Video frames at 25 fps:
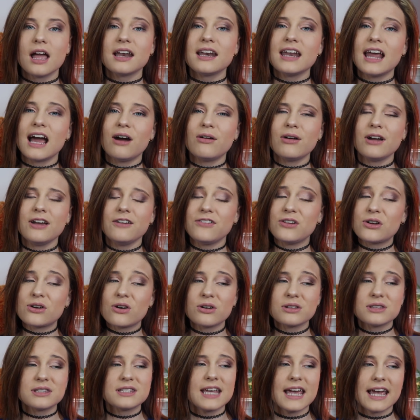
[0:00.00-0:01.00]
Now, if you're
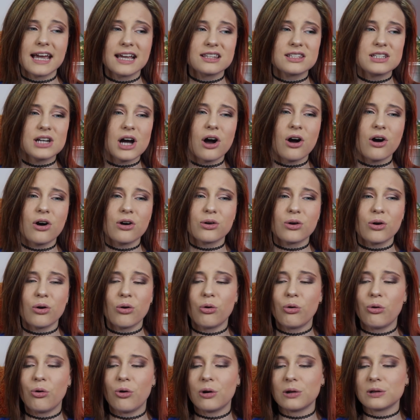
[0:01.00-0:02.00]
on
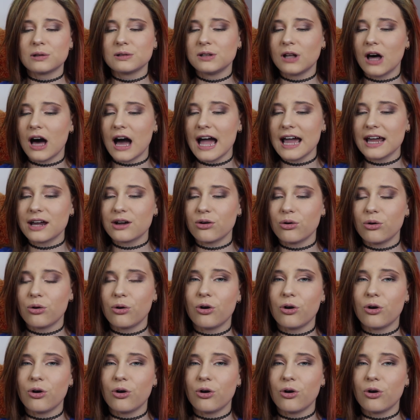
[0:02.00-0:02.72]
TikTok or Like